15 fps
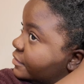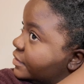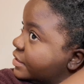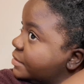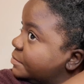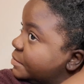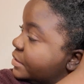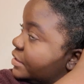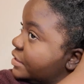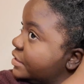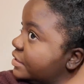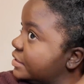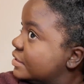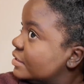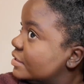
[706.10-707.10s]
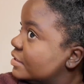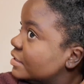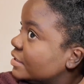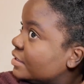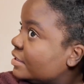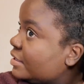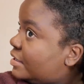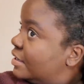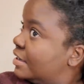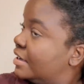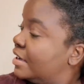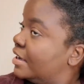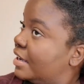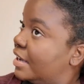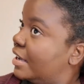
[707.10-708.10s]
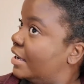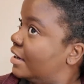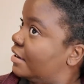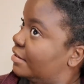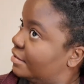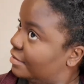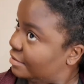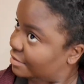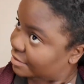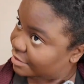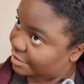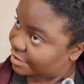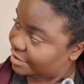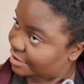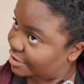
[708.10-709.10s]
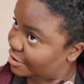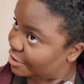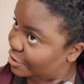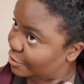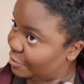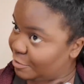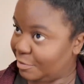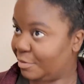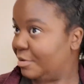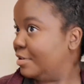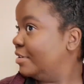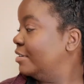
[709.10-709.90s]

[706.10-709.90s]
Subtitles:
And I just had nothing.